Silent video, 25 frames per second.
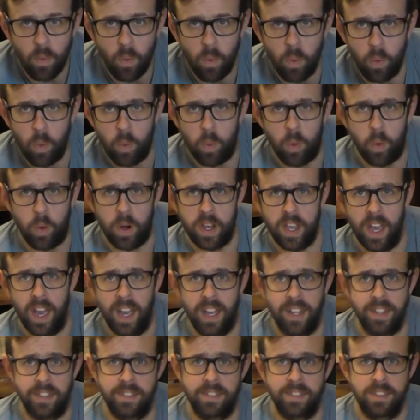Oh,
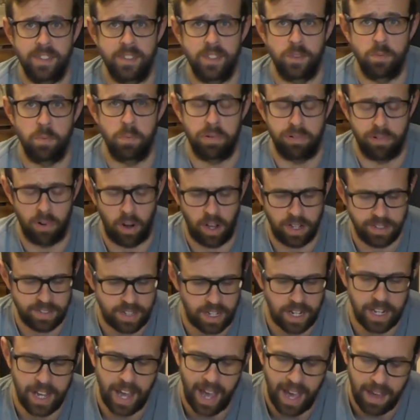yeah, it's
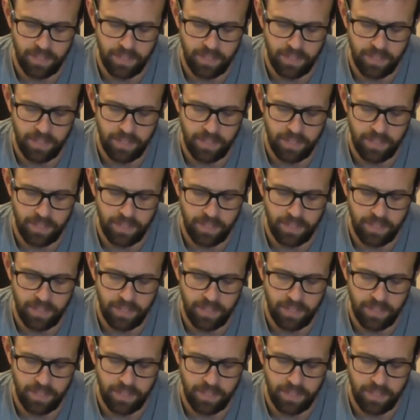surprisingly